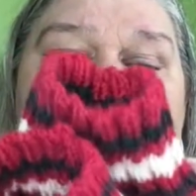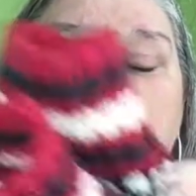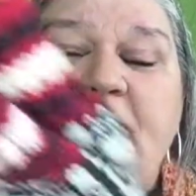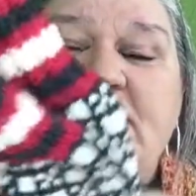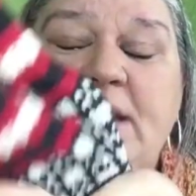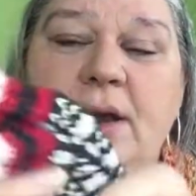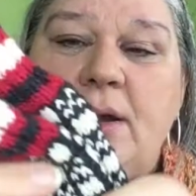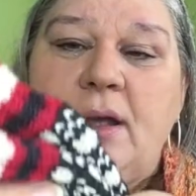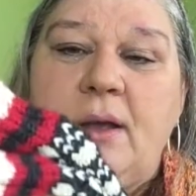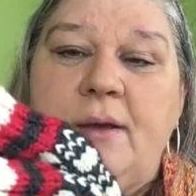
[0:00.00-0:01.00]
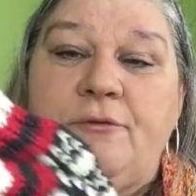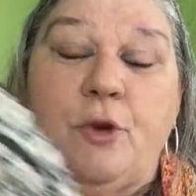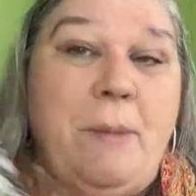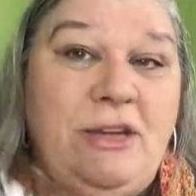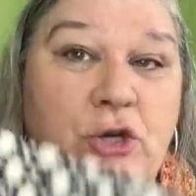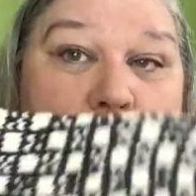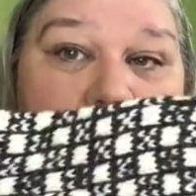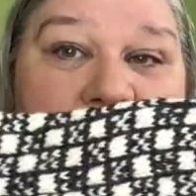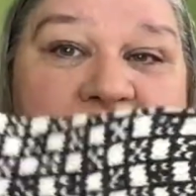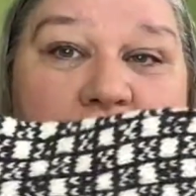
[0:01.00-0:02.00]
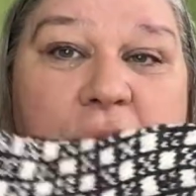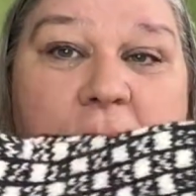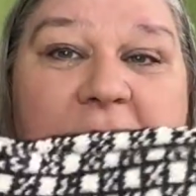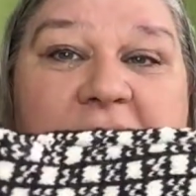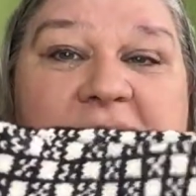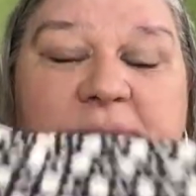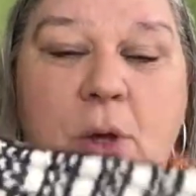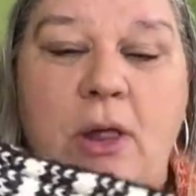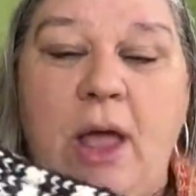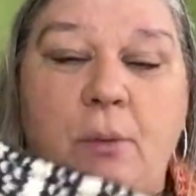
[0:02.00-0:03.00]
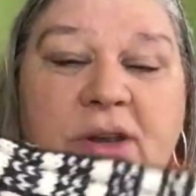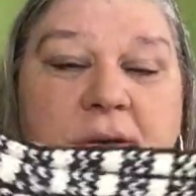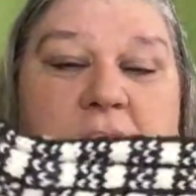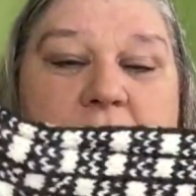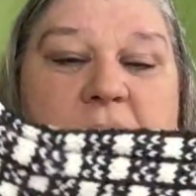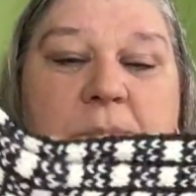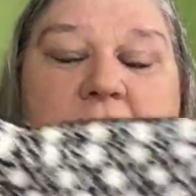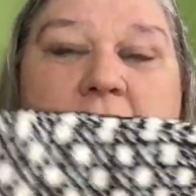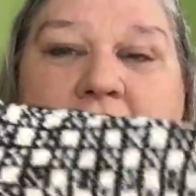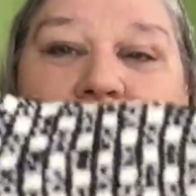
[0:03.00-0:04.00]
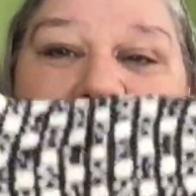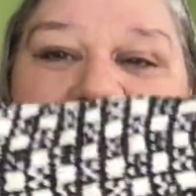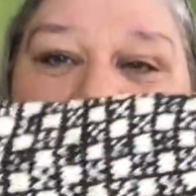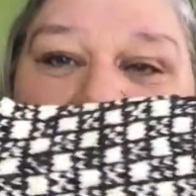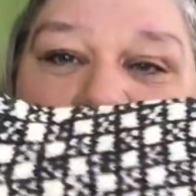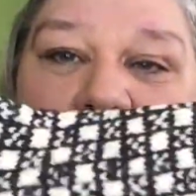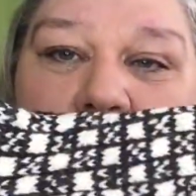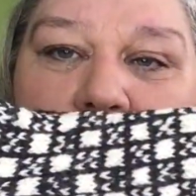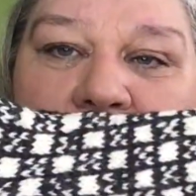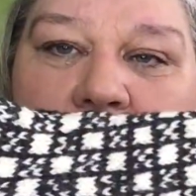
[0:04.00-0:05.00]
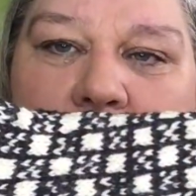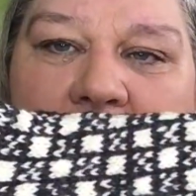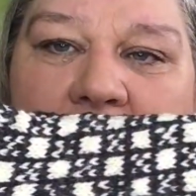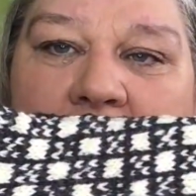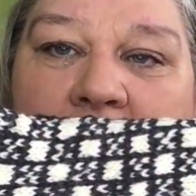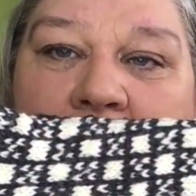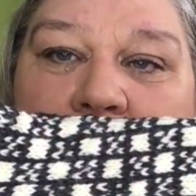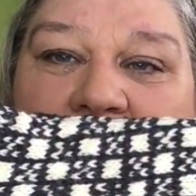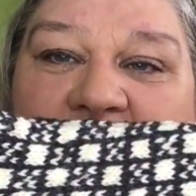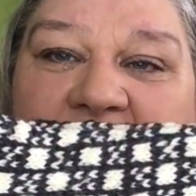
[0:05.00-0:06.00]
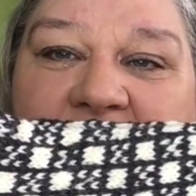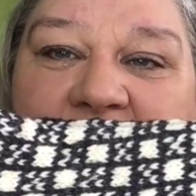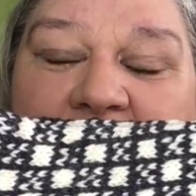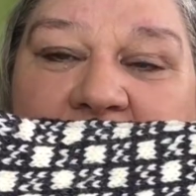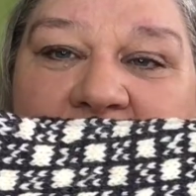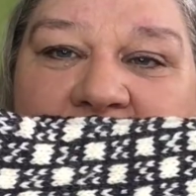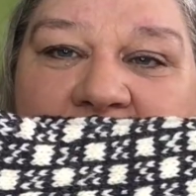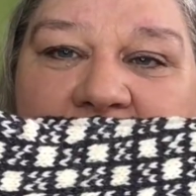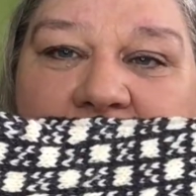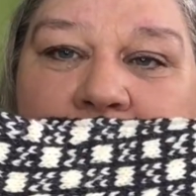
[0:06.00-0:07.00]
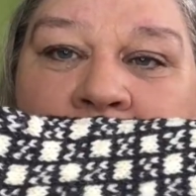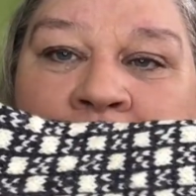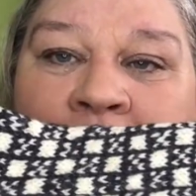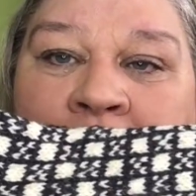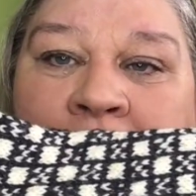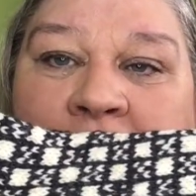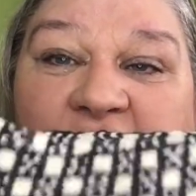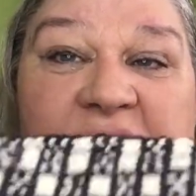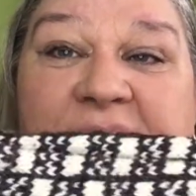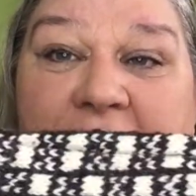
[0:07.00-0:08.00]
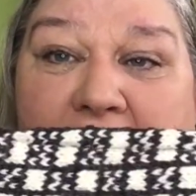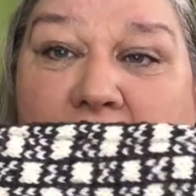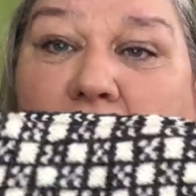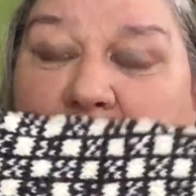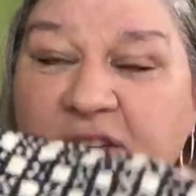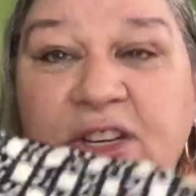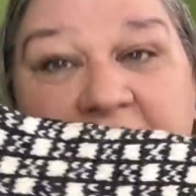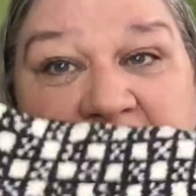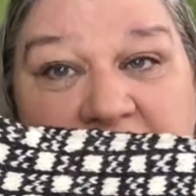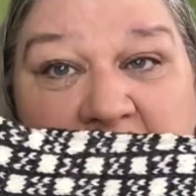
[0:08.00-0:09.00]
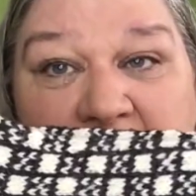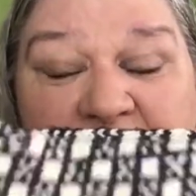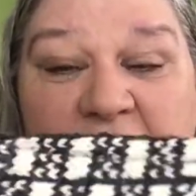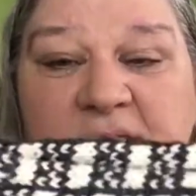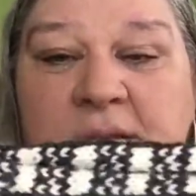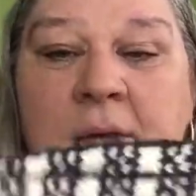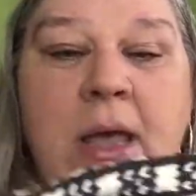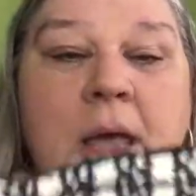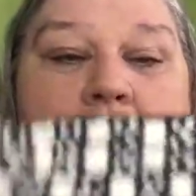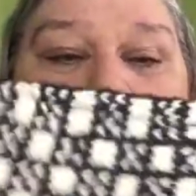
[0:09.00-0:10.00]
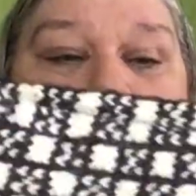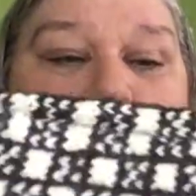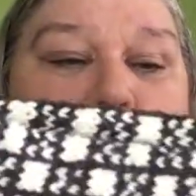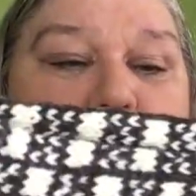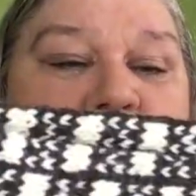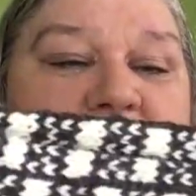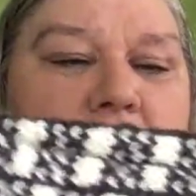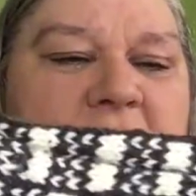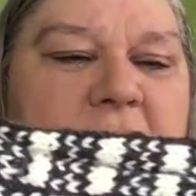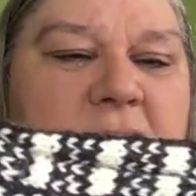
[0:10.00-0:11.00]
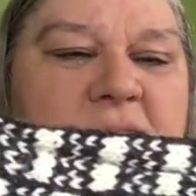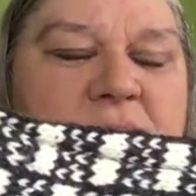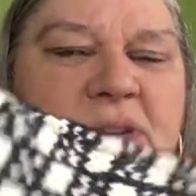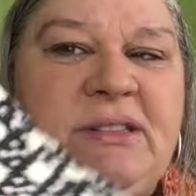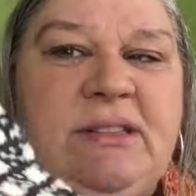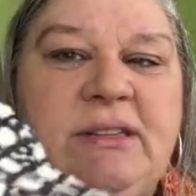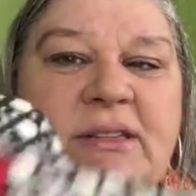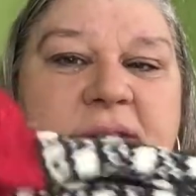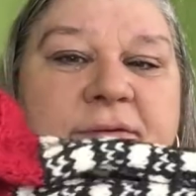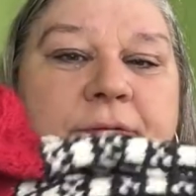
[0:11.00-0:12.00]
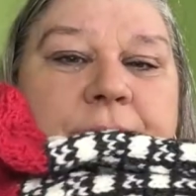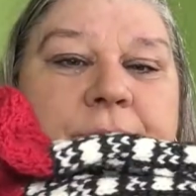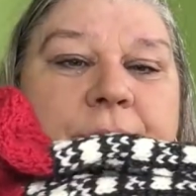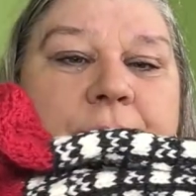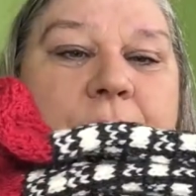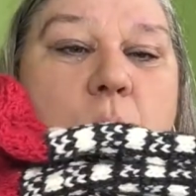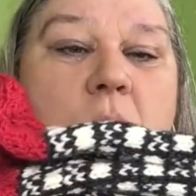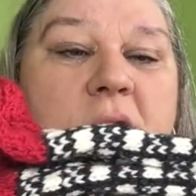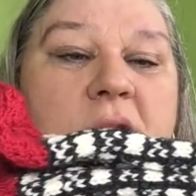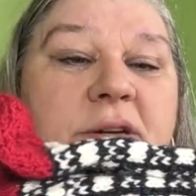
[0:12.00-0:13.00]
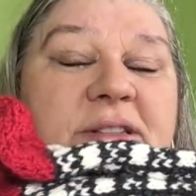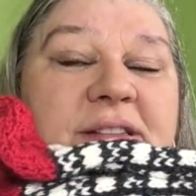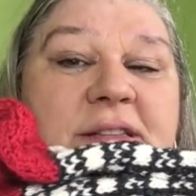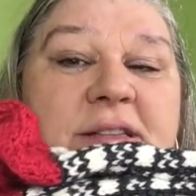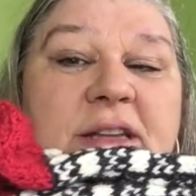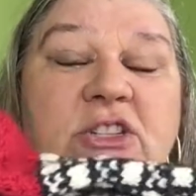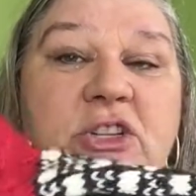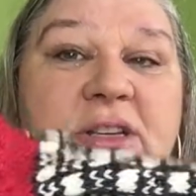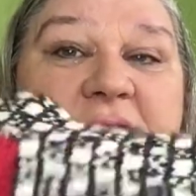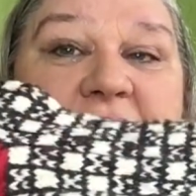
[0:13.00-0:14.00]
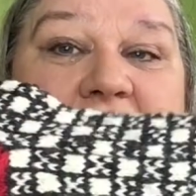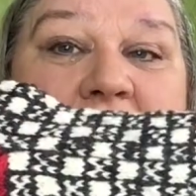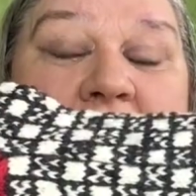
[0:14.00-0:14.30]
these are for my daughter, so they're a bit small. They would have to be bigger to fit me, but she has tiny feet. She's an adult, but she has tiny feet. So I think these were 64 stitches,